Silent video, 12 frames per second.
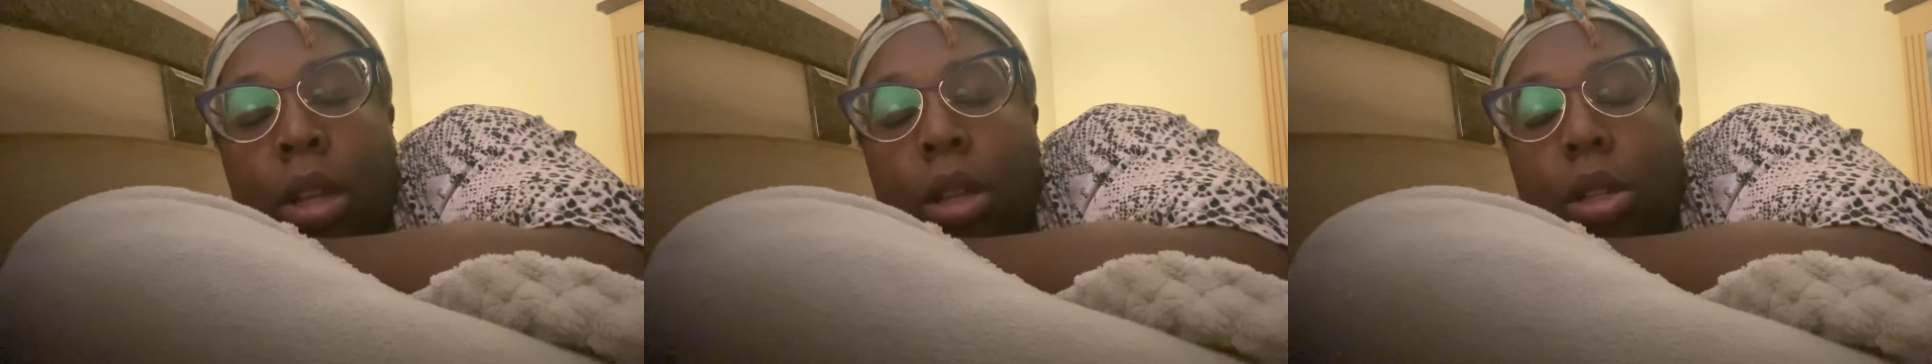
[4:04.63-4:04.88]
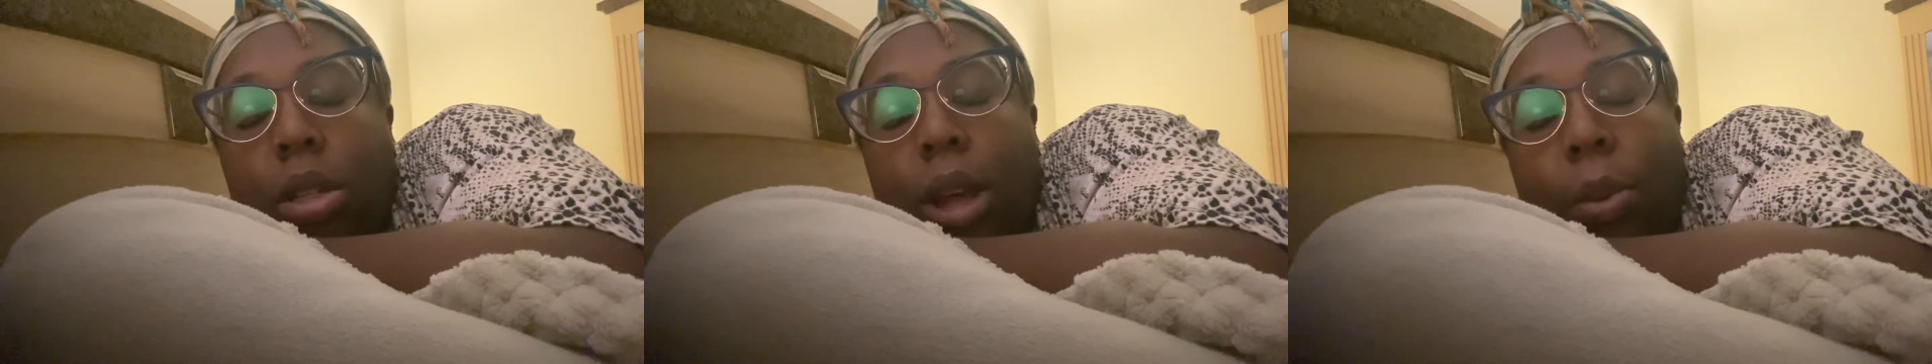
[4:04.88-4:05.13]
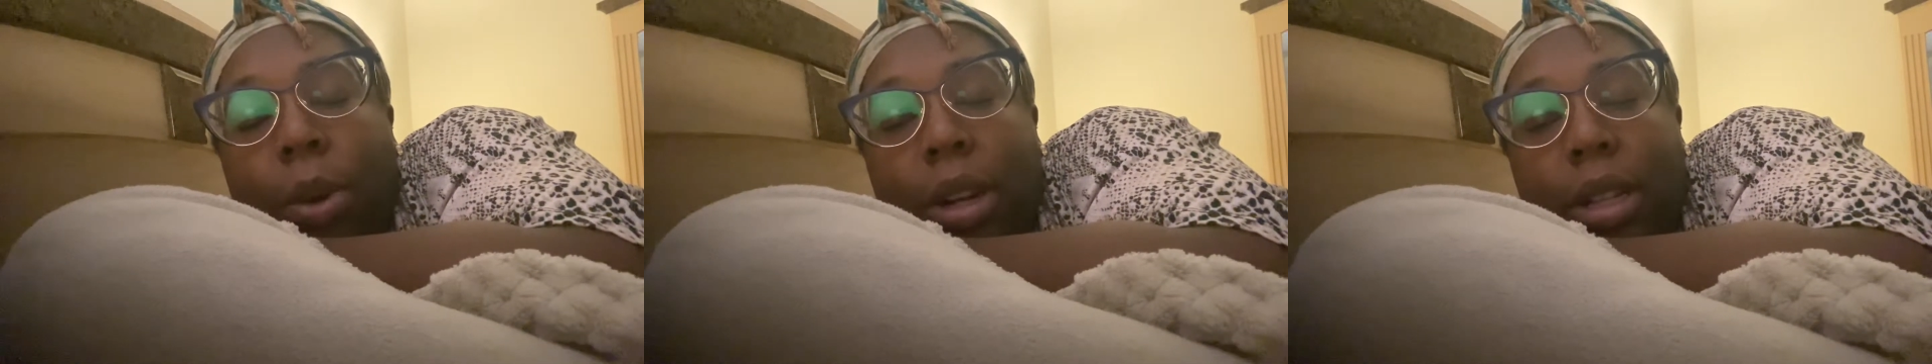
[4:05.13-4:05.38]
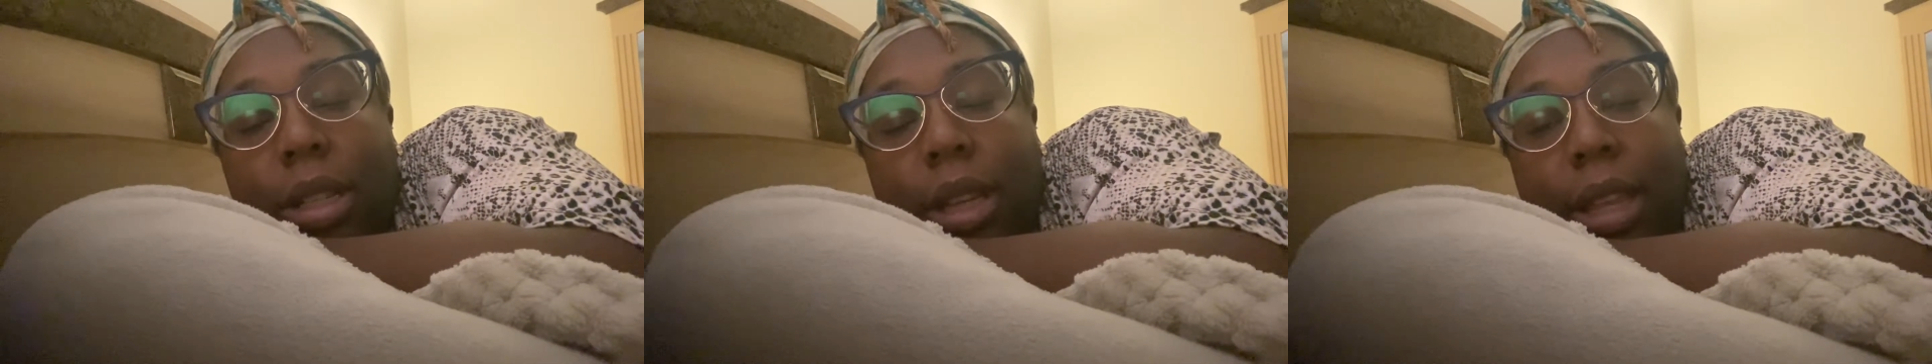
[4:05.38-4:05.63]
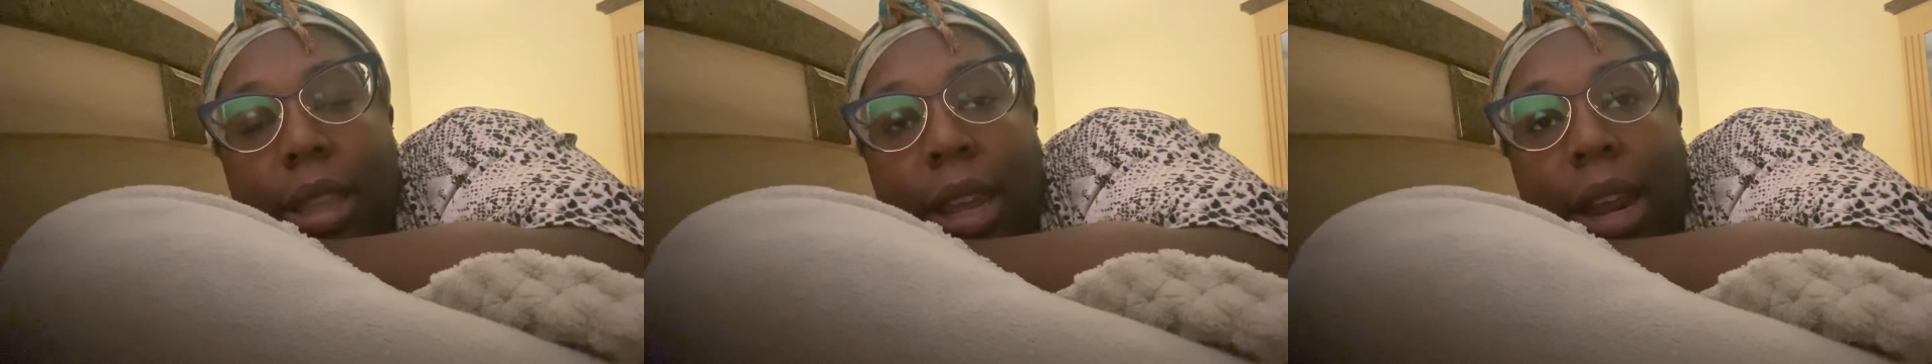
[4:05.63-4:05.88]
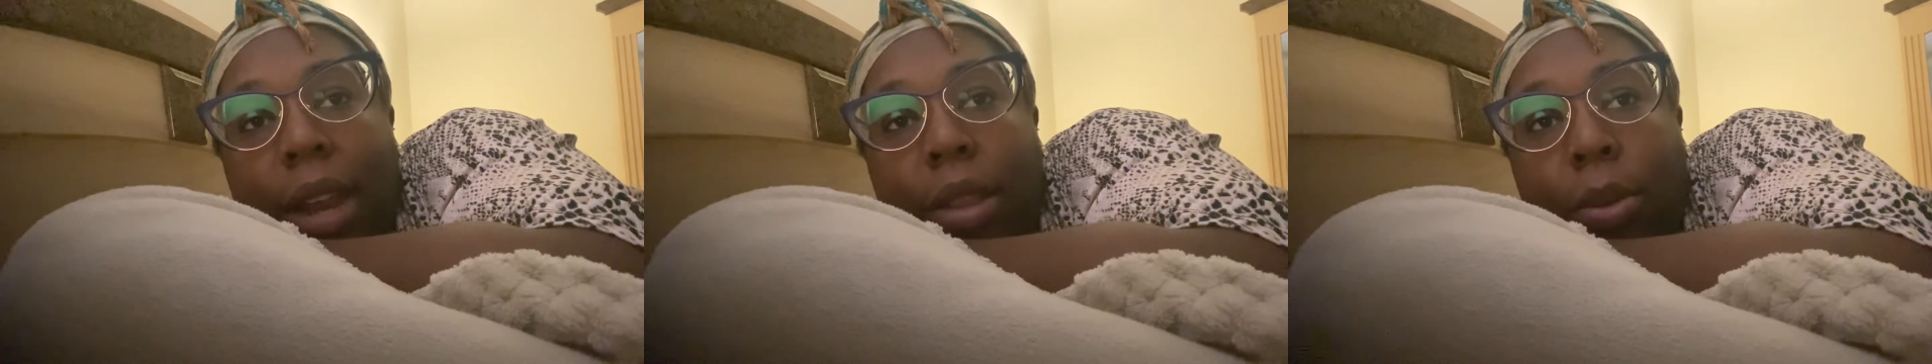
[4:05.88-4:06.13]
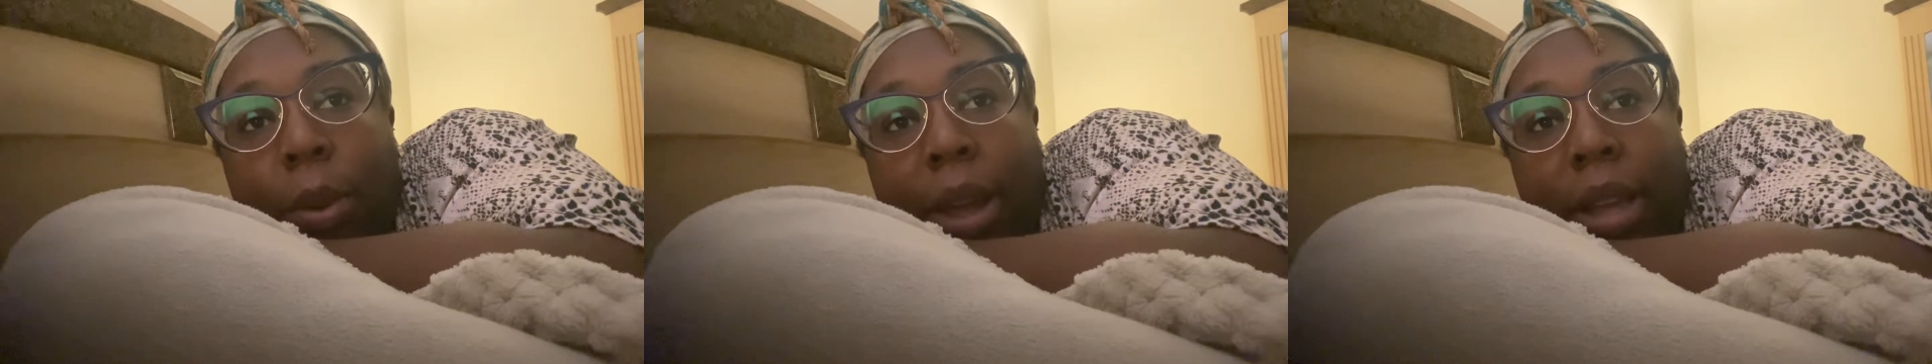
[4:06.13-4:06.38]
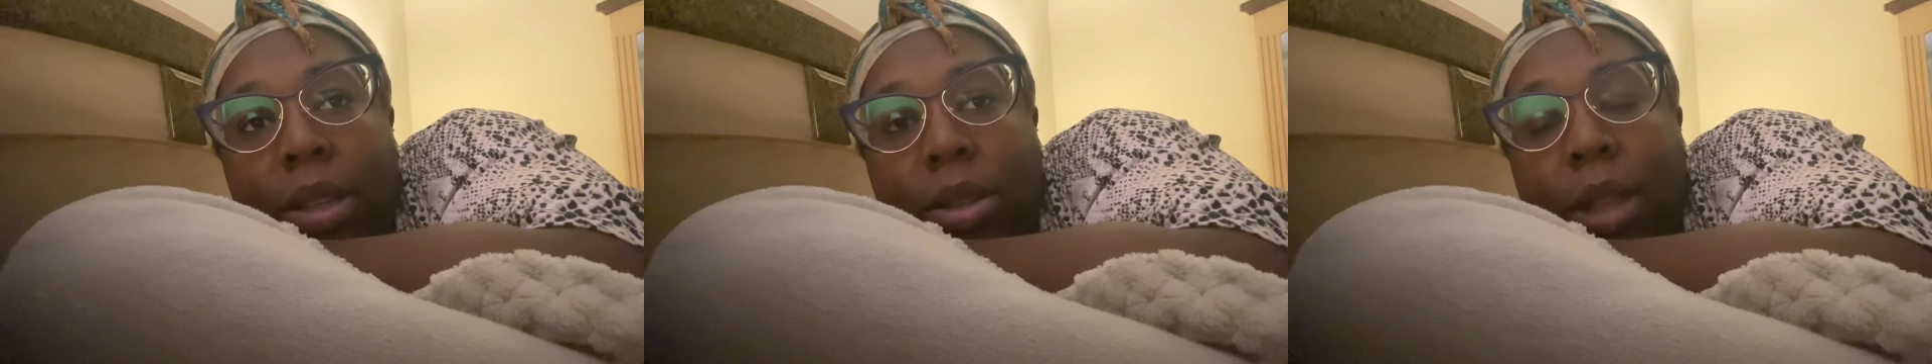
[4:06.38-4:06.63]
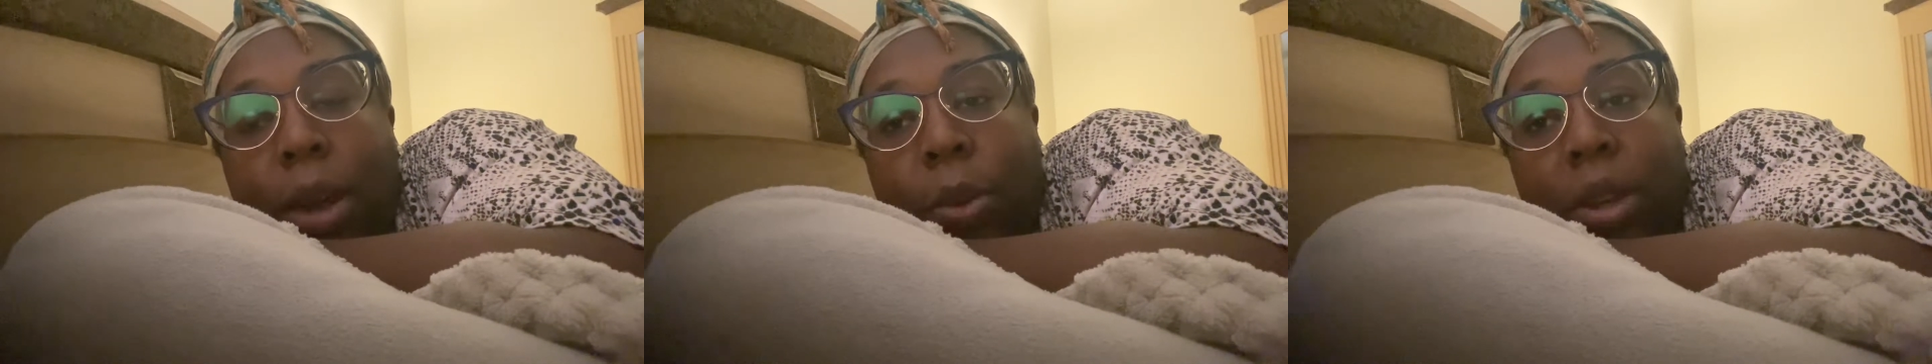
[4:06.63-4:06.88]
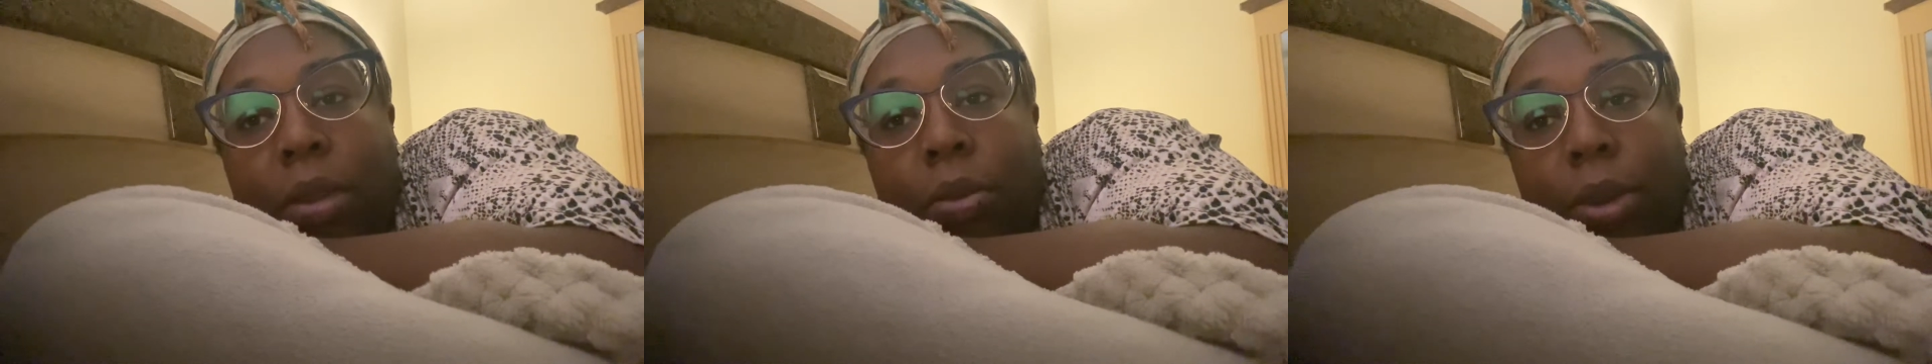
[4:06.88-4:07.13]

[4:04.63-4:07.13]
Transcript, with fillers: So I wanted to get that out of the way so that we could